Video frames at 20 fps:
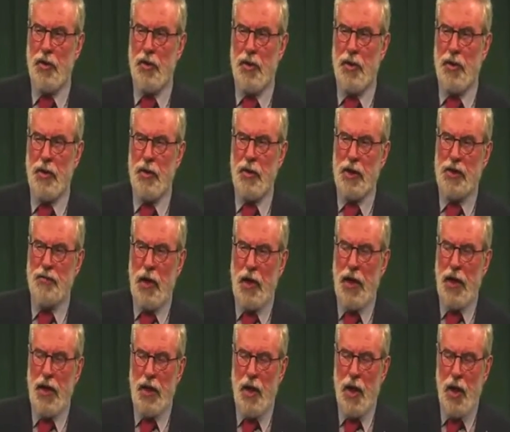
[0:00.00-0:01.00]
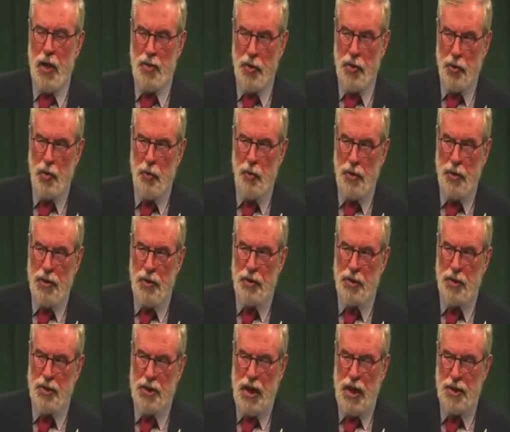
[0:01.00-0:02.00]
It's very hard to do when you're
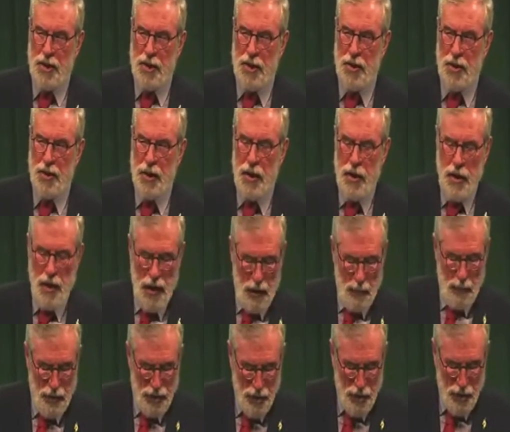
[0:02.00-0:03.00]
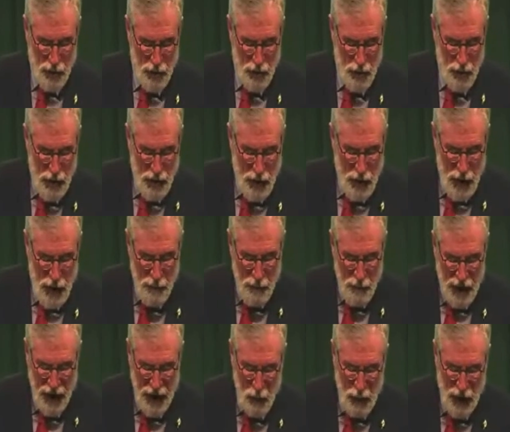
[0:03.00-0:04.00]
censored and when you're in
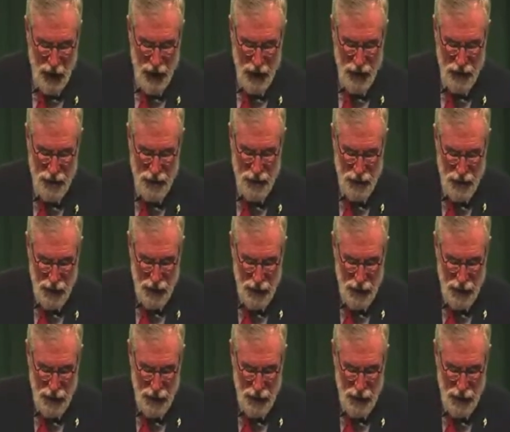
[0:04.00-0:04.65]
many ways